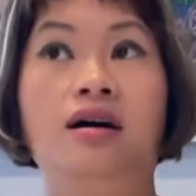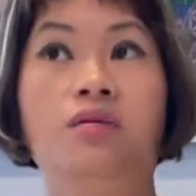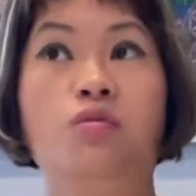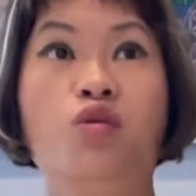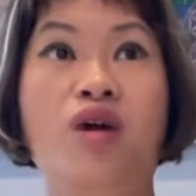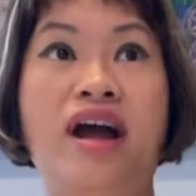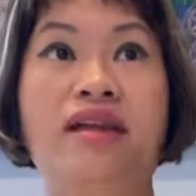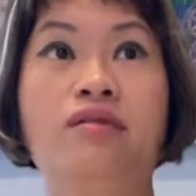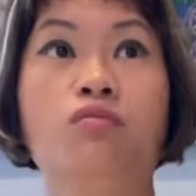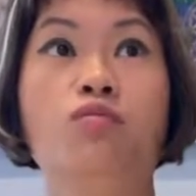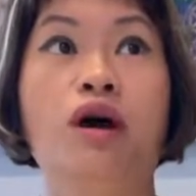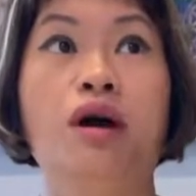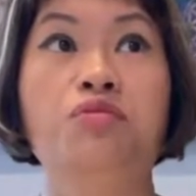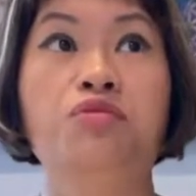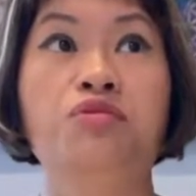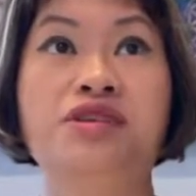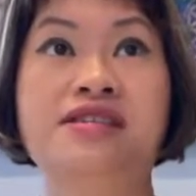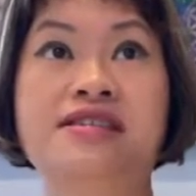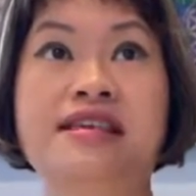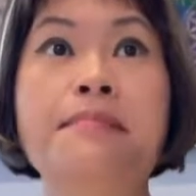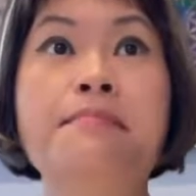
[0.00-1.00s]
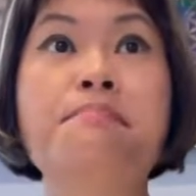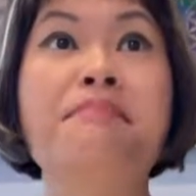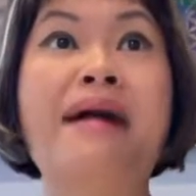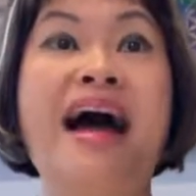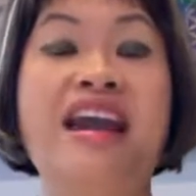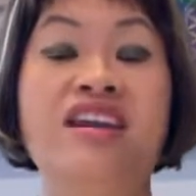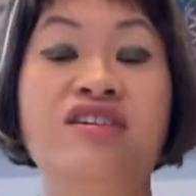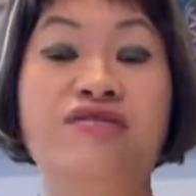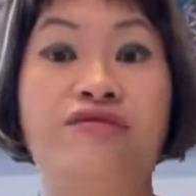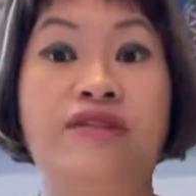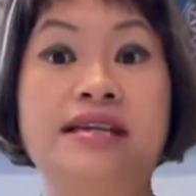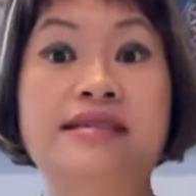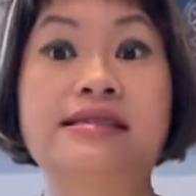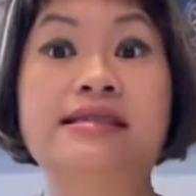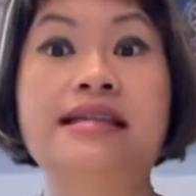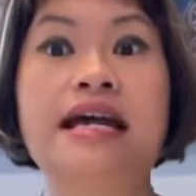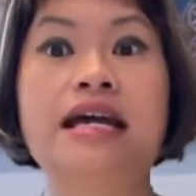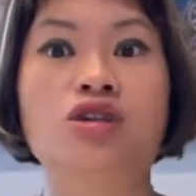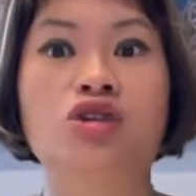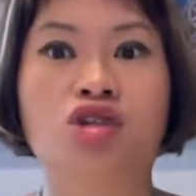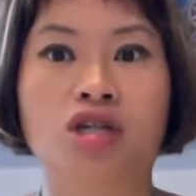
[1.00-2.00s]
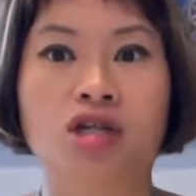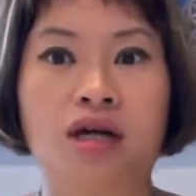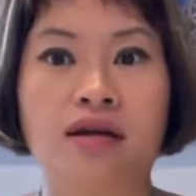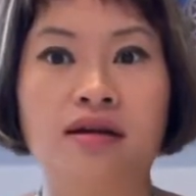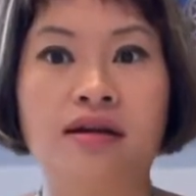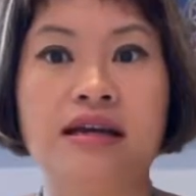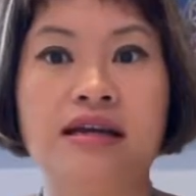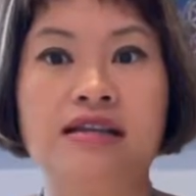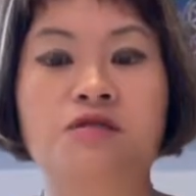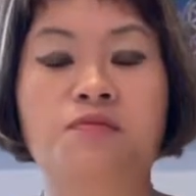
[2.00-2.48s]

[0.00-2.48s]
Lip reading: When we say manifestation, it's